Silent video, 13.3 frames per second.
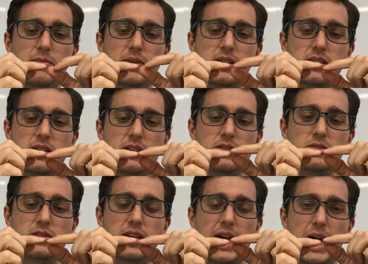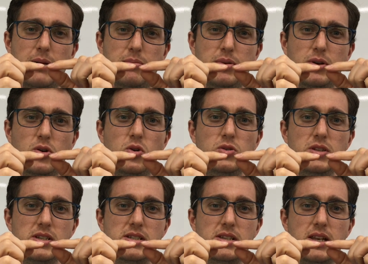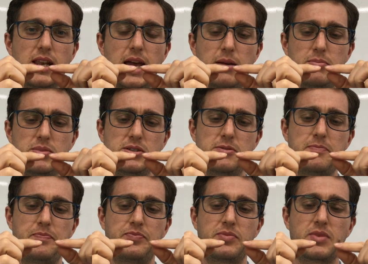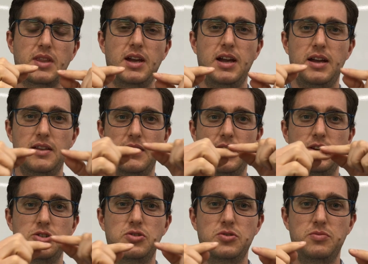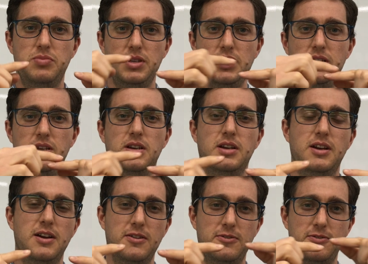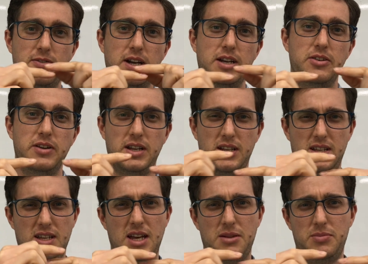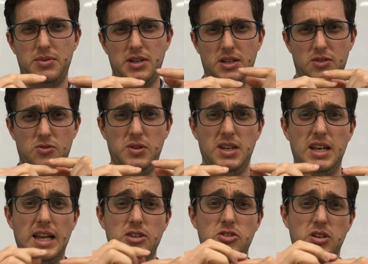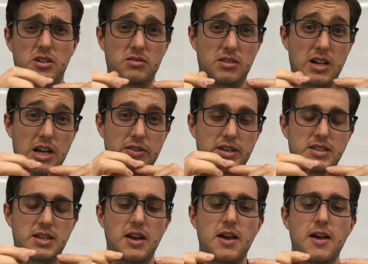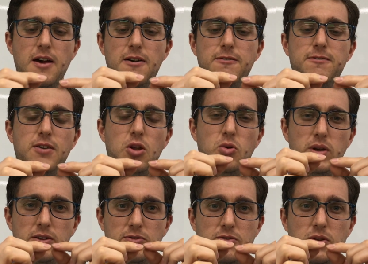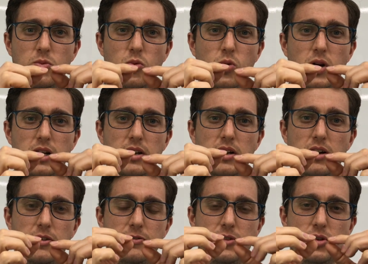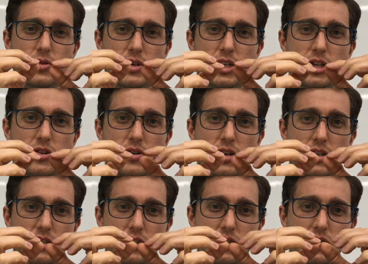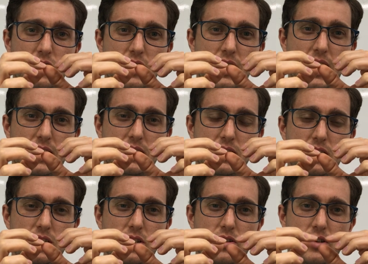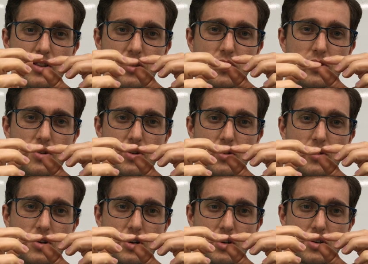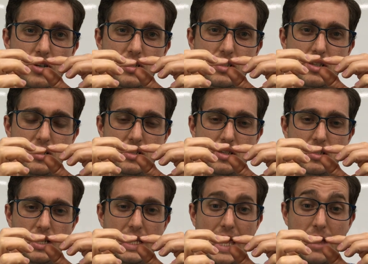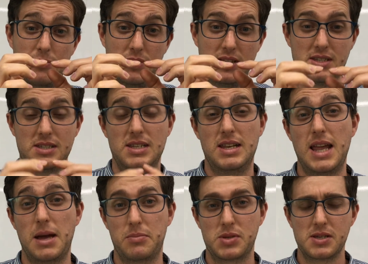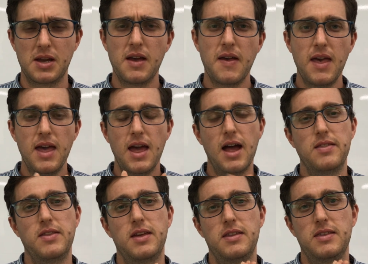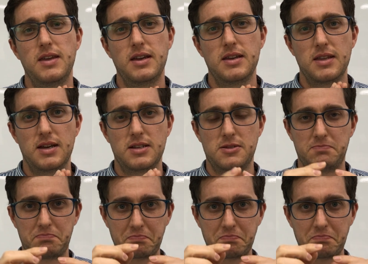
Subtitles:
there's a little gap called the synapse, and there should be firing happening or electrical current flowing from one of your neurons to the next neuron across this gap, this synapse. And they think that